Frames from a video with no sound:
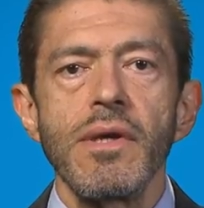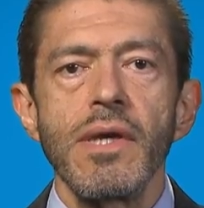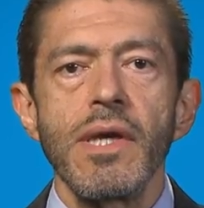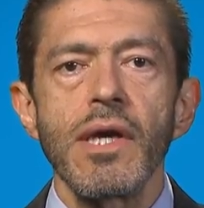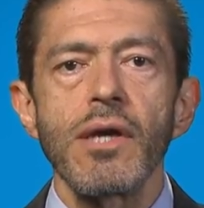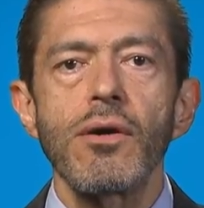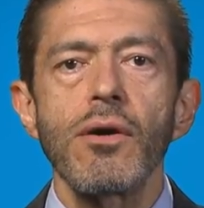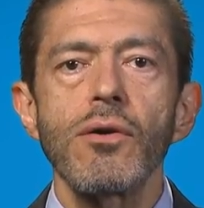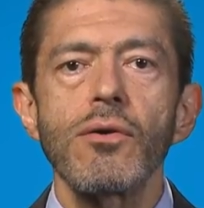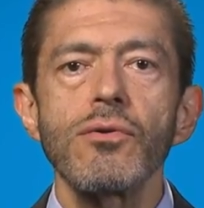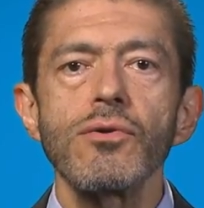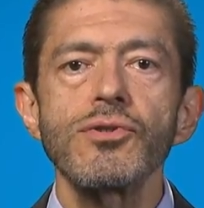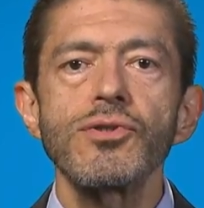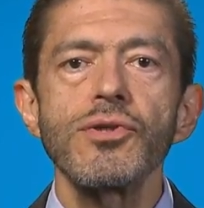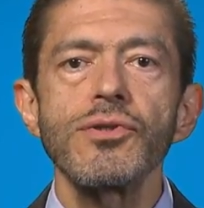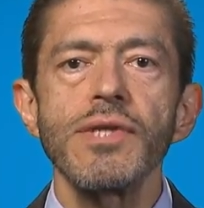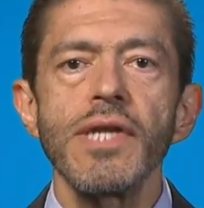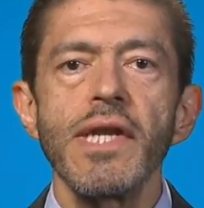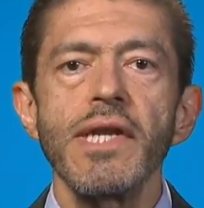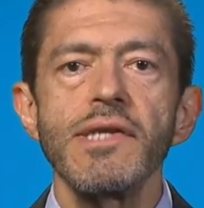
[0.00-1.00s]
In
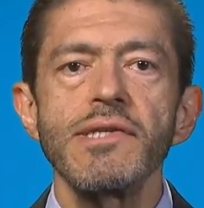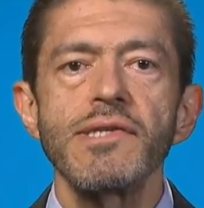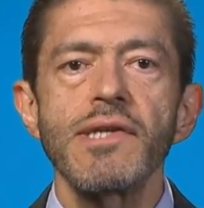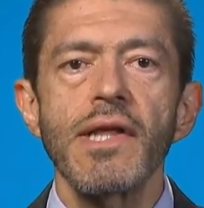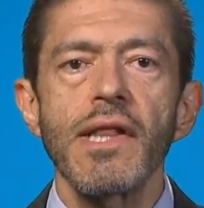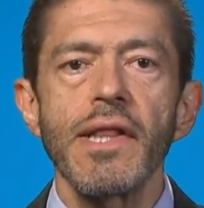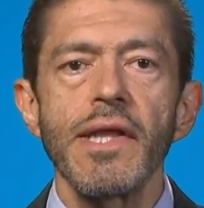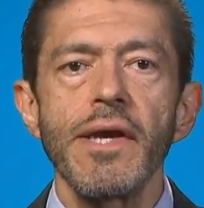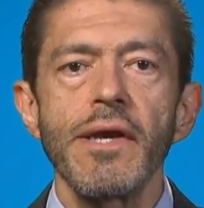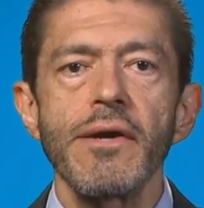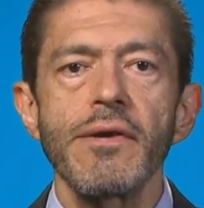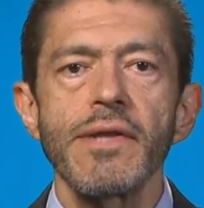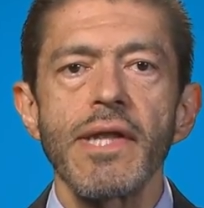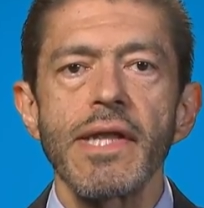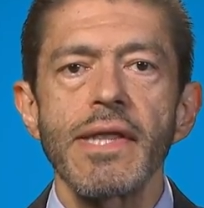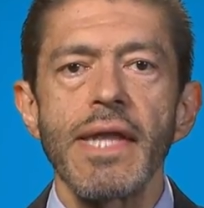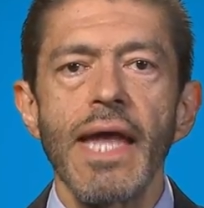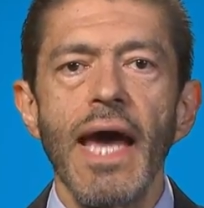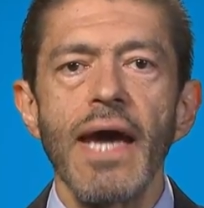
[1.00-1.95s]
conclusion, it is clear that